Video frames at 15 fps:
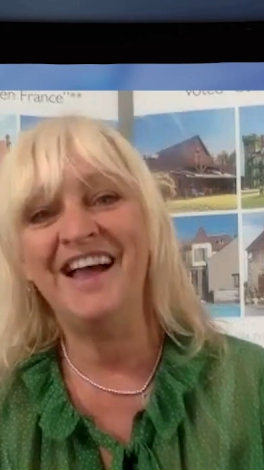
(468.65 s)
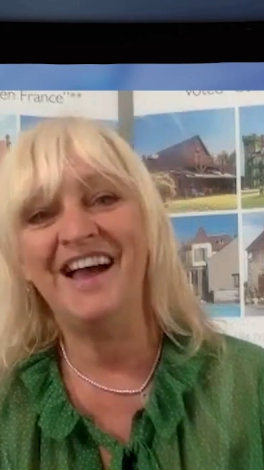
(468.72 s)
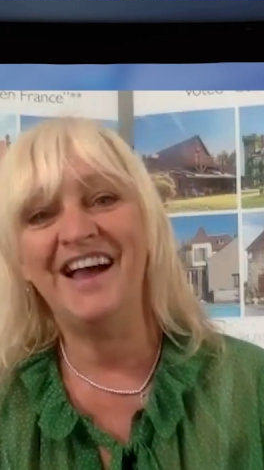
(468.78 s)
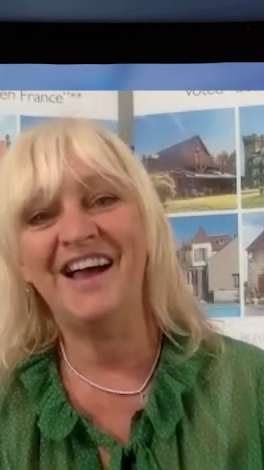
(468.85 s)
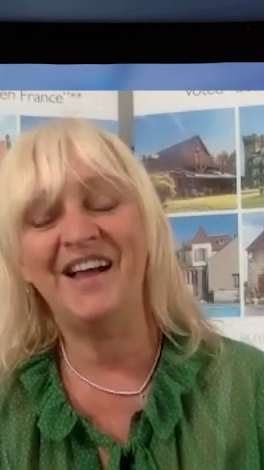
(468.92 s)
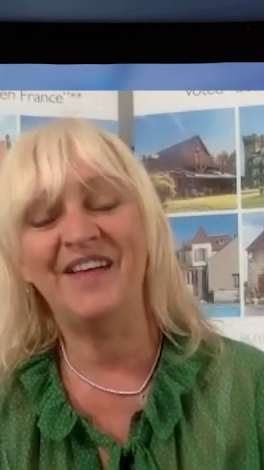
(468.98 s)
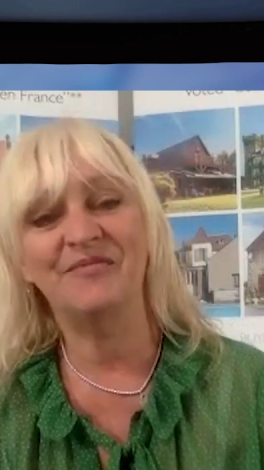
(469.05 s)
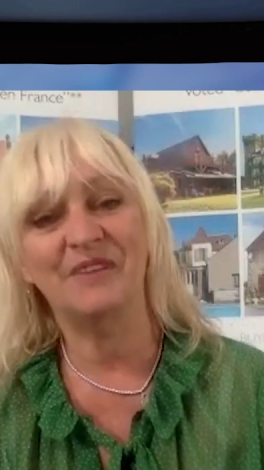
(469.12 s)

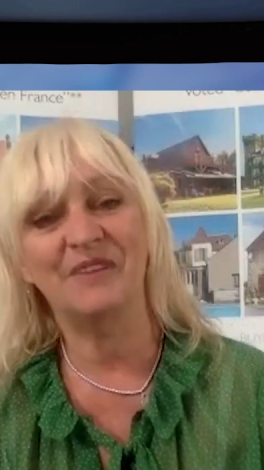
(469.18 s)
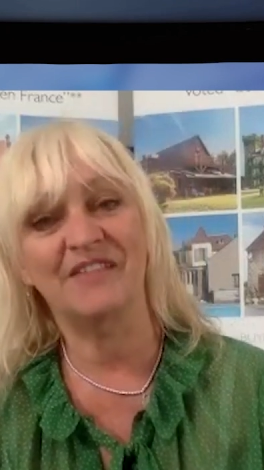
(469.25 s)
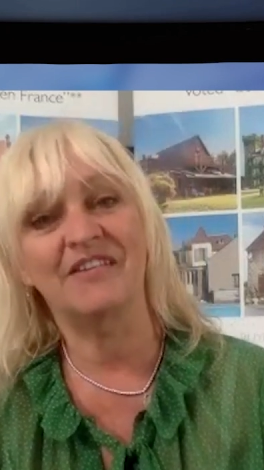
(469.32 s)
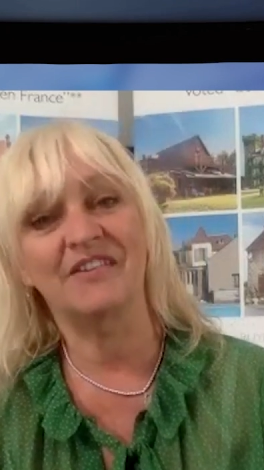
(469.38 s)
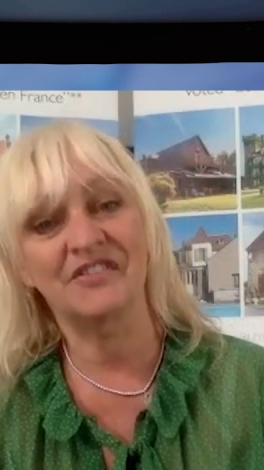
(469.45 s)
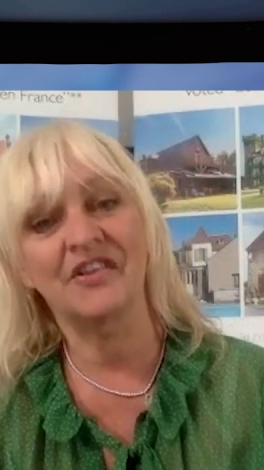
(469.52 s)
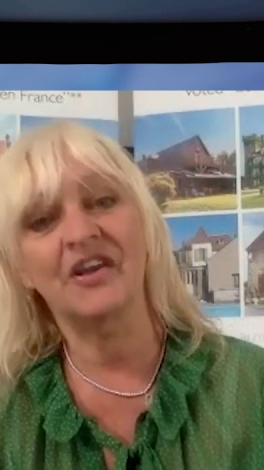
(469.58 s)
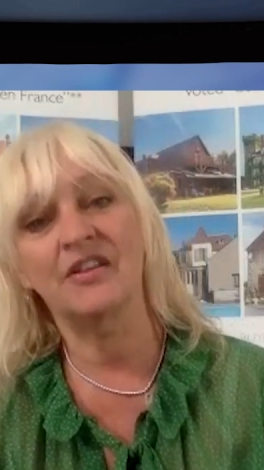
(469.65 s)
but there are
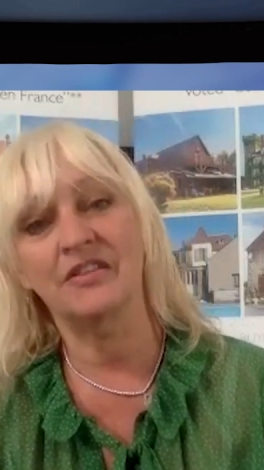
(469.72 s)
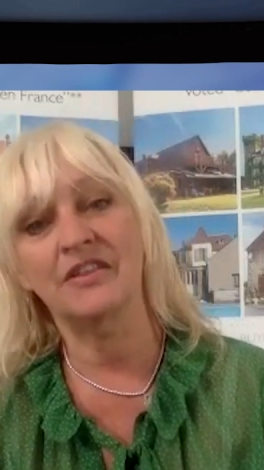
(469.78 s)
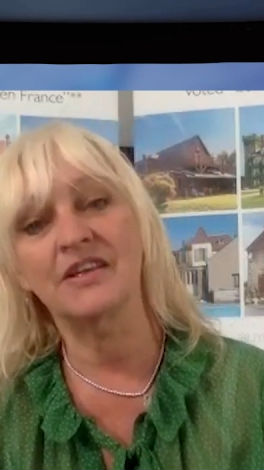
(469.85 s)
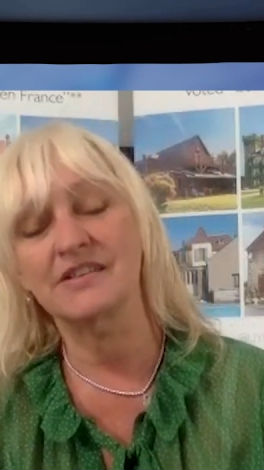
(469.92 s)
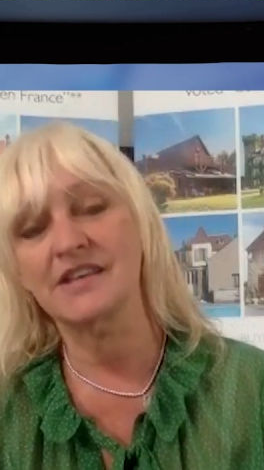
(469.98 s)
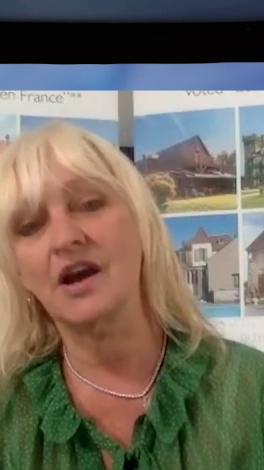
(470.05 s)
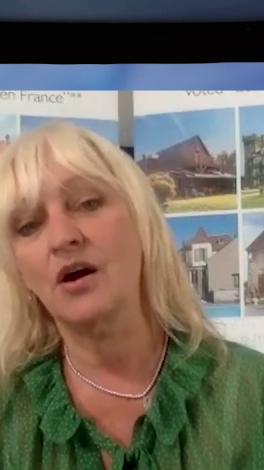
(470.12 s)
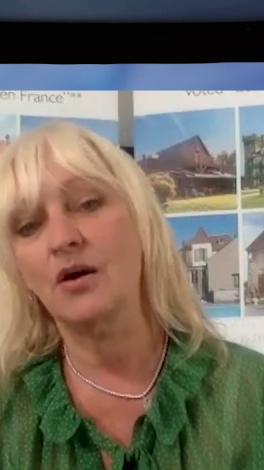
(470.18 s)
certain
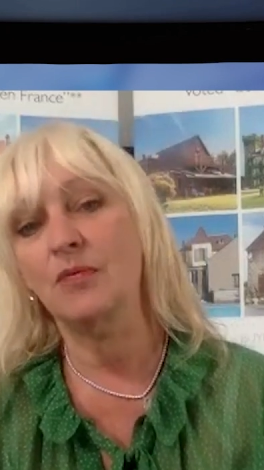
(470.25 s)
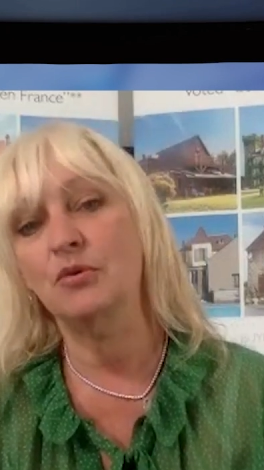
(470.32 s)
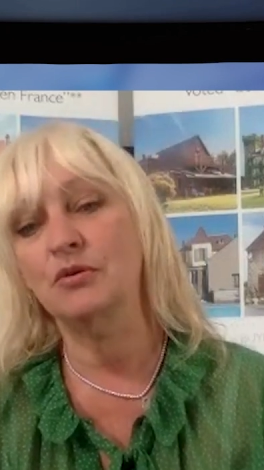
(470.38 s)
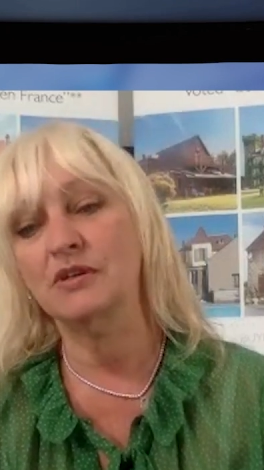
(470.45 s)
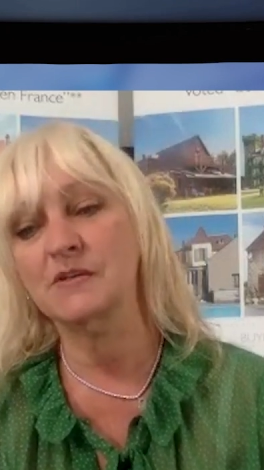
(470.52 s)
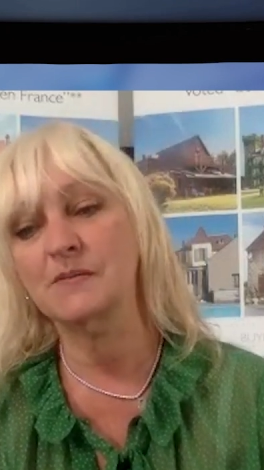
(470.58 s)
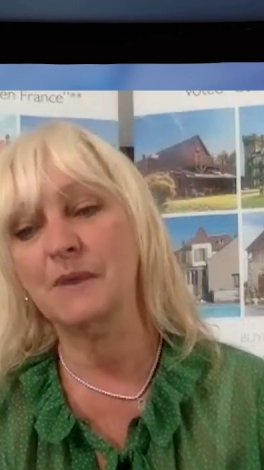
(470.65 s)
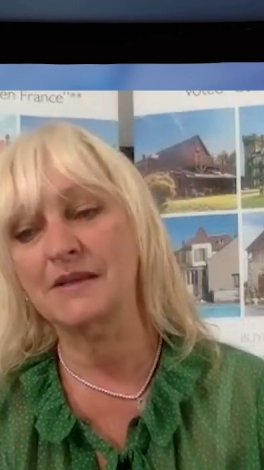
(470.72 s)
things that are more
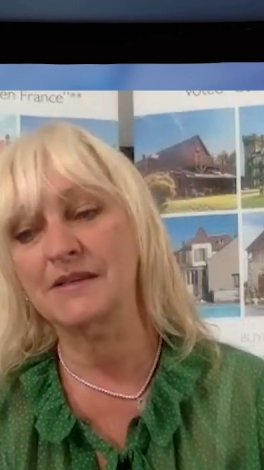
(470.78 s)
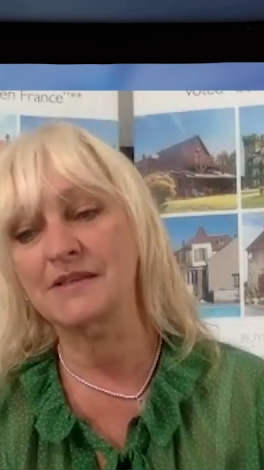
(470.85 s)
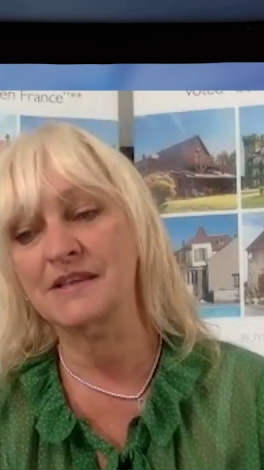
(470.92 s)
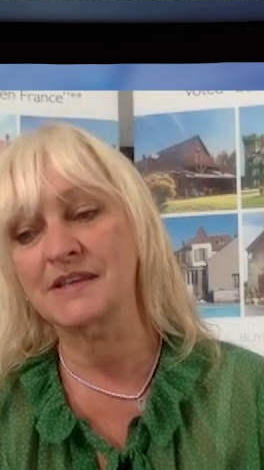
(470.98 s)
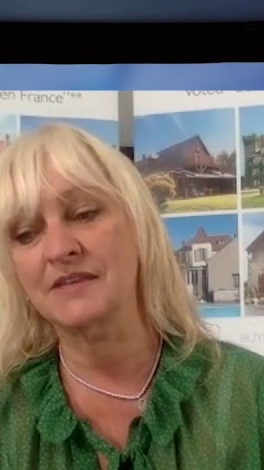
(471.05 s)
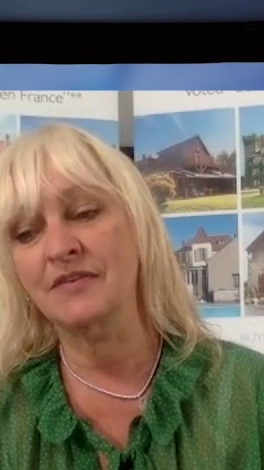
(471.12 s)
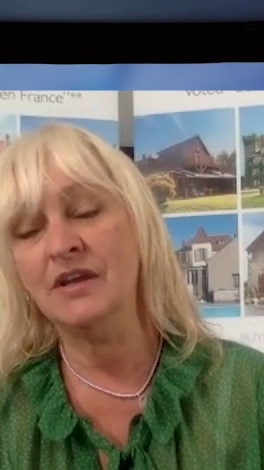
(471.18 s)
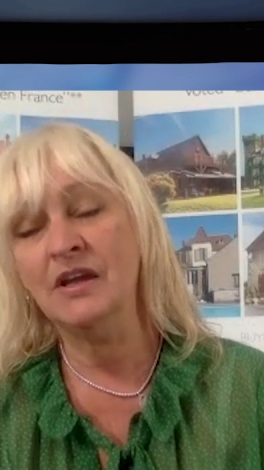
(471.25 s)

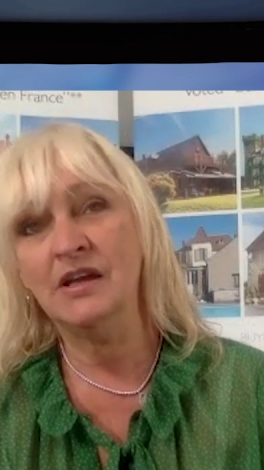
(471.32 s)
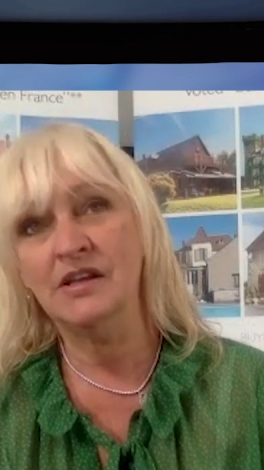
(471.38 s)
expensive.